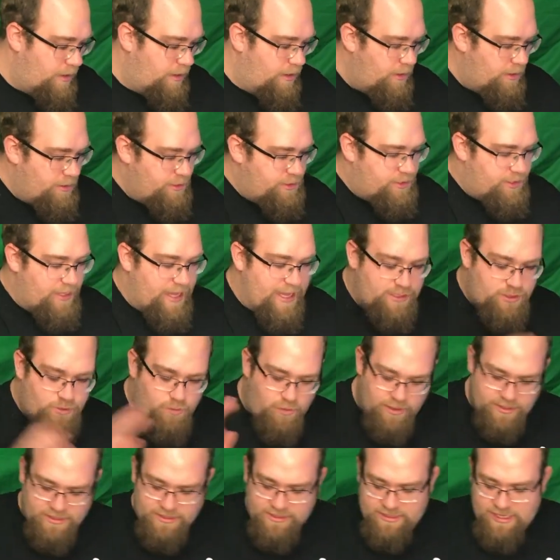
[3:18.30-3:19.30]
So that's
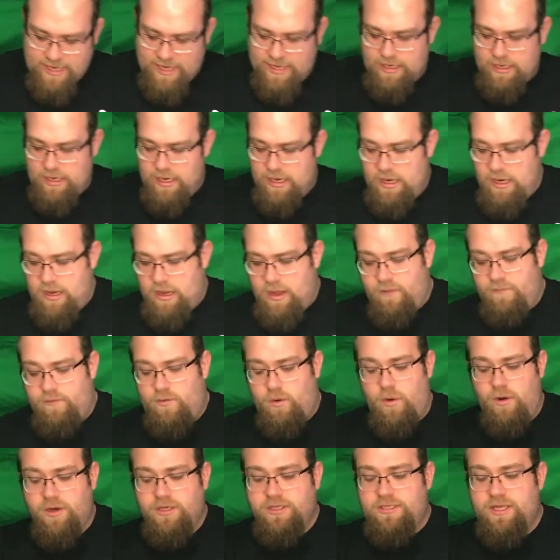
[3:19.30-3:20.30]
one set. Of
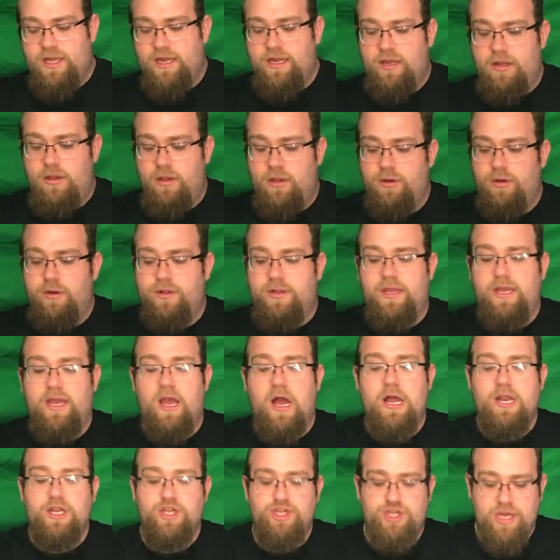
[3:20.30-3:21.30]
course, they include the
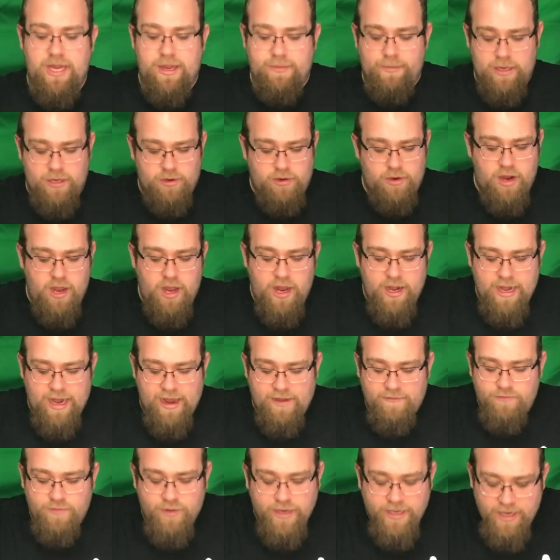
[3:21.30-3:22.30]
unjamming rod.
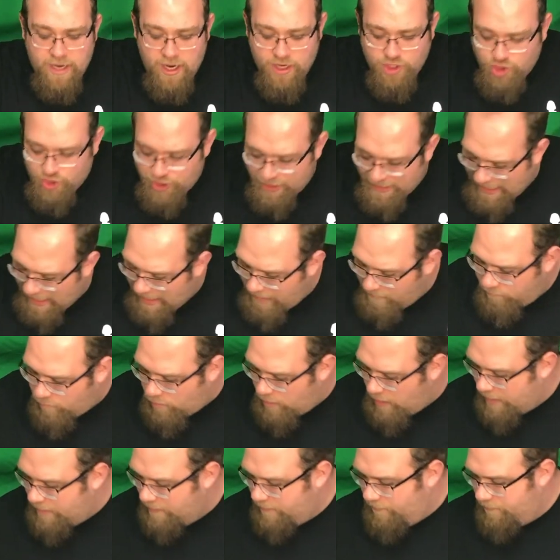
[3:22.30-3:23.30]
Every gun should have
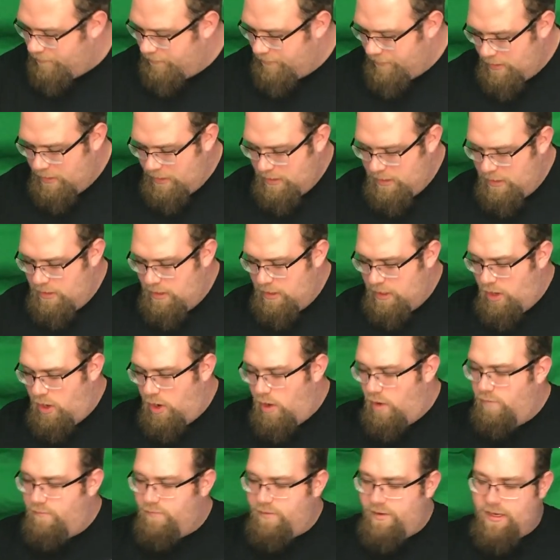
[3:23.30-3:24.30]
one.
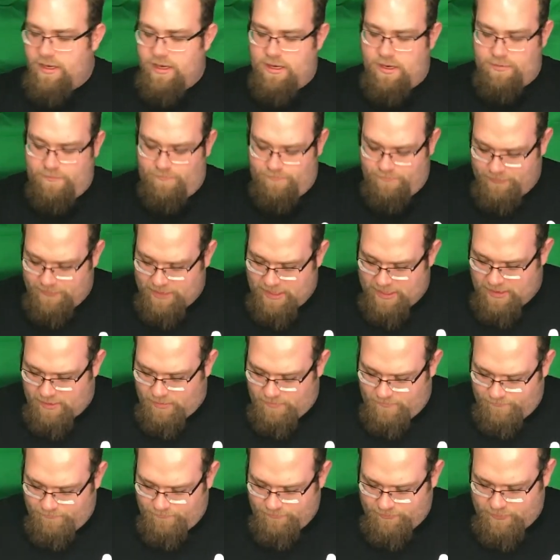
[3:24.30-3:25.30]
Over here. Now,
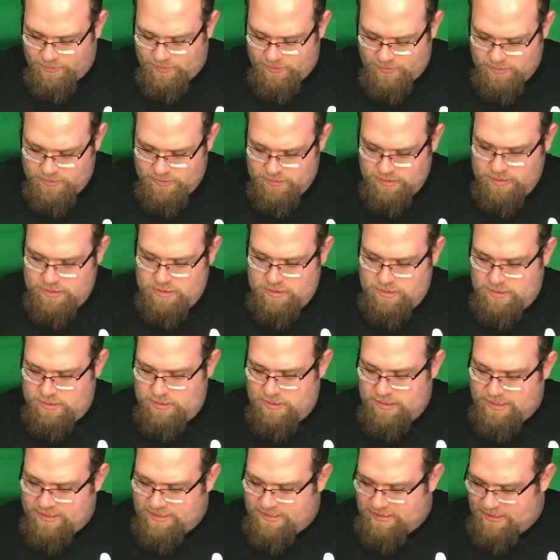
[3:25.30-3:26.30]

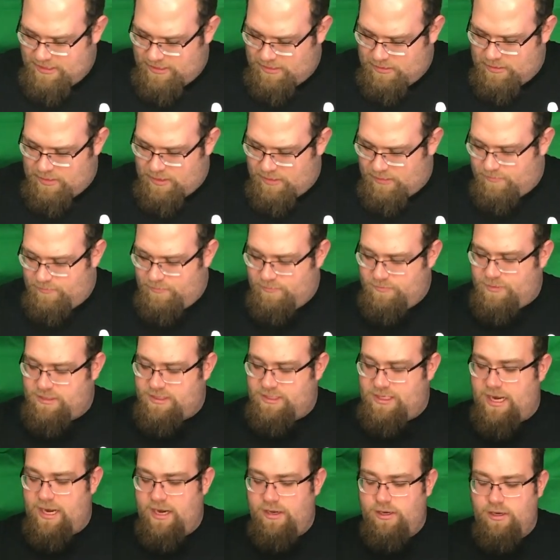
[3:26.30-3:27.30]
let's take a look.
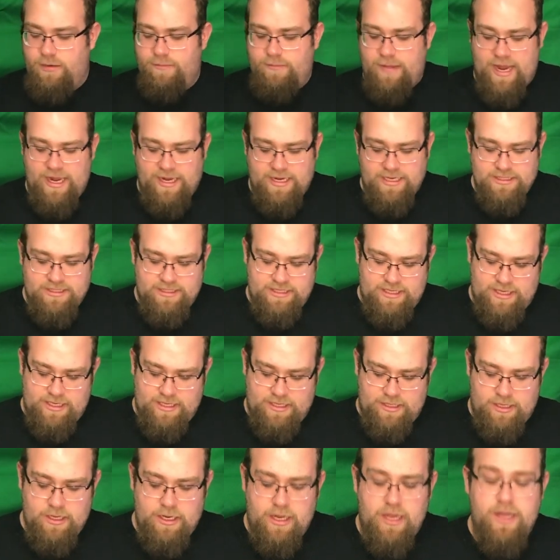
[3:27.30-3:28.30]
Standard
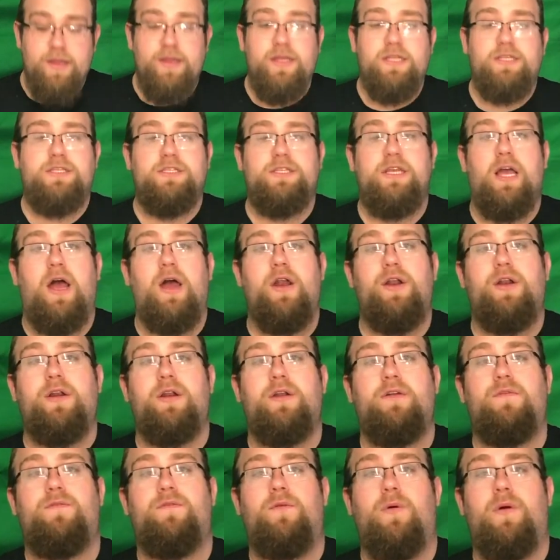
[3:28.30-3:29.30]
magazine. This is a
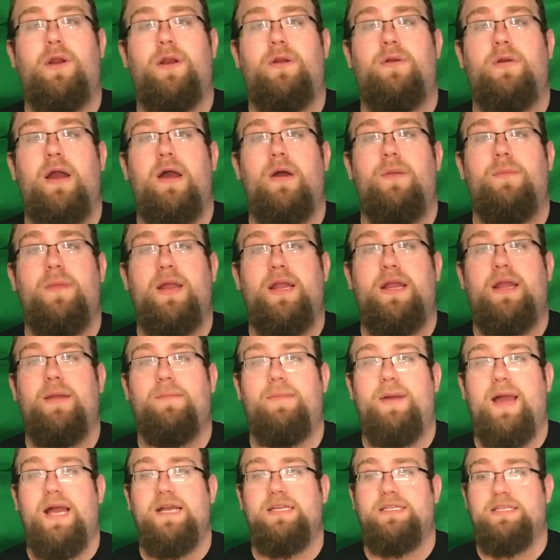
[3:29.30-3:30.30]
140-round
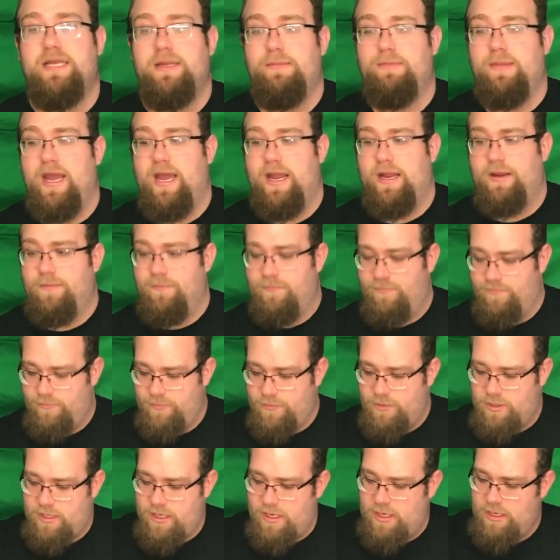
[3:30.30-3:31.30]
mid-capacity mag.
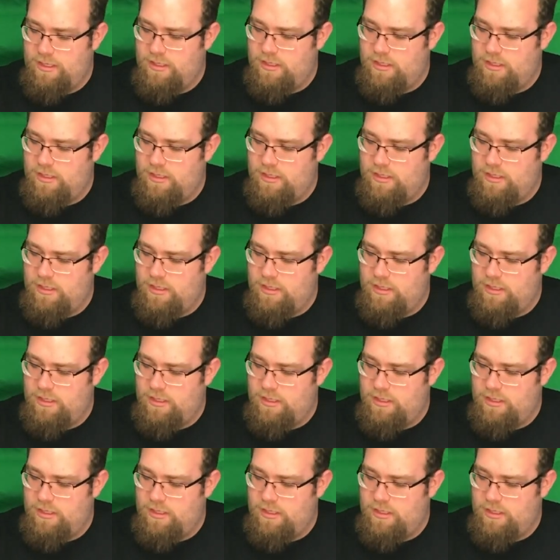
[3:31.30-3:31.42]
Okay?